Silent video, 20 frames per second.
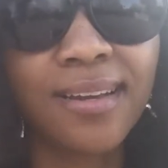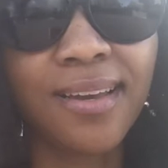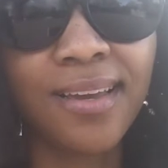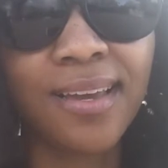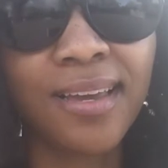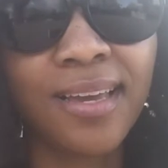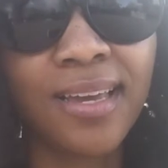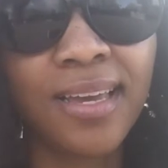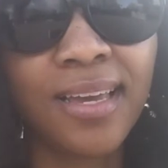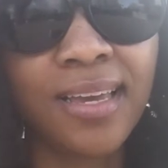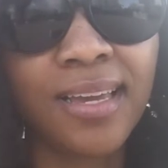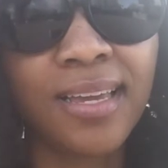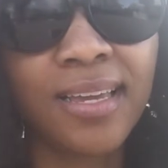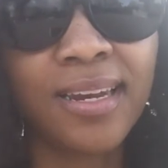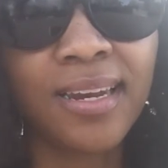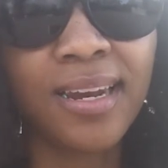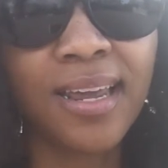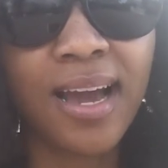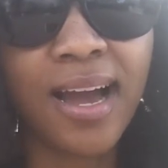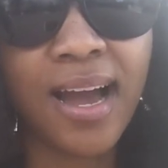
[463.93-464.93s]

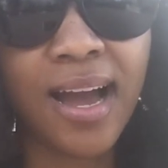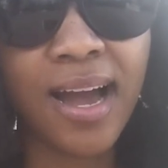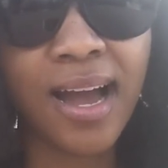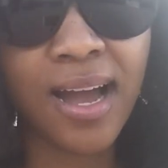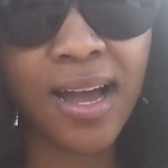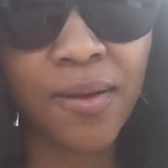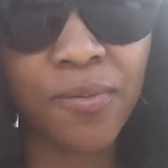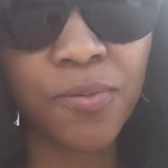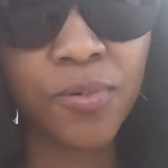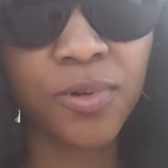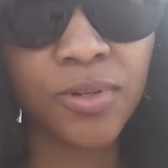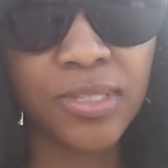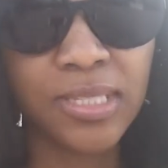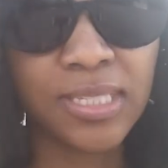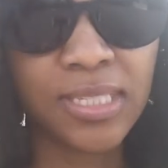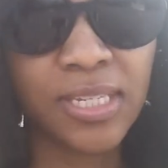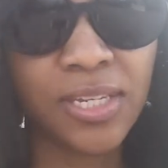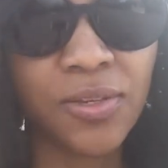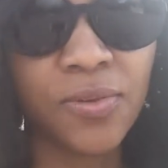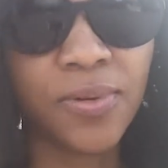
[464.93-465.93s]
and I will
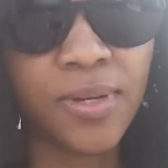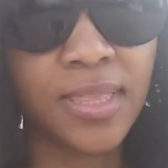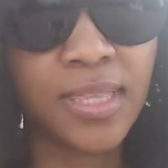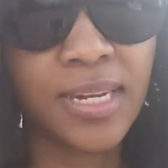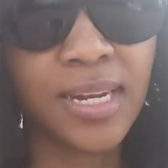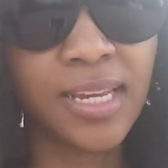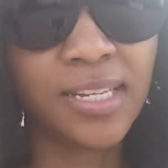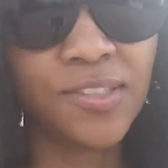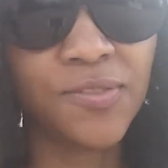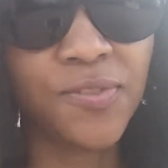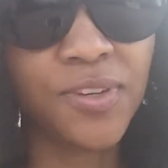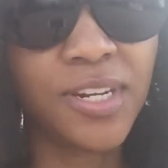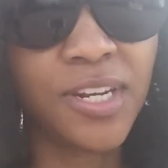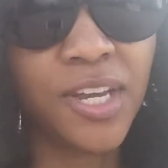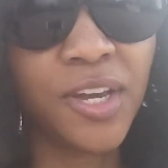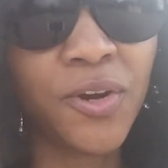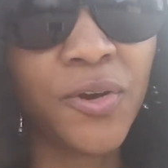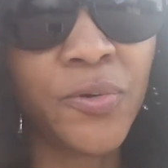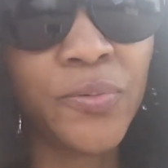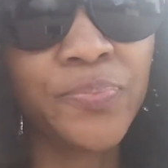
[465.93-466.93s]
see you in the next
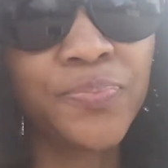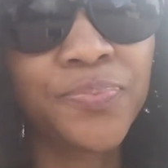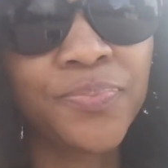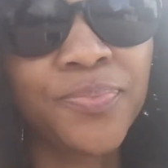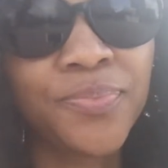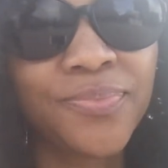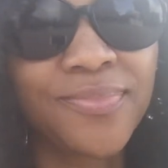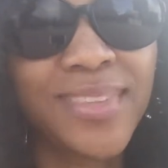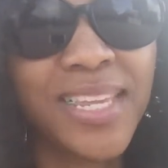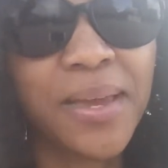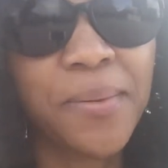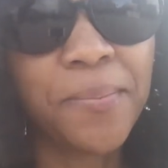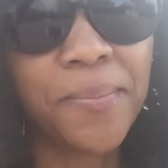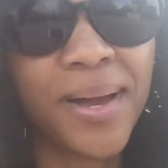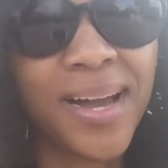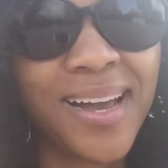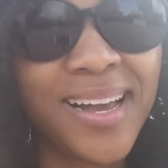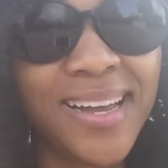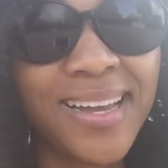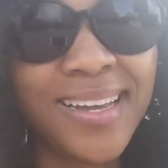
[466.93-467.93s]
video.
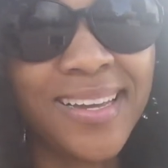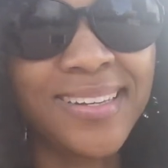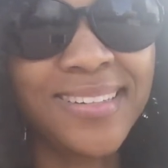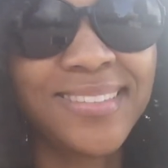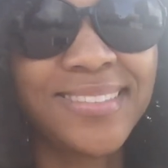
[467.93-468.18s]
Bye.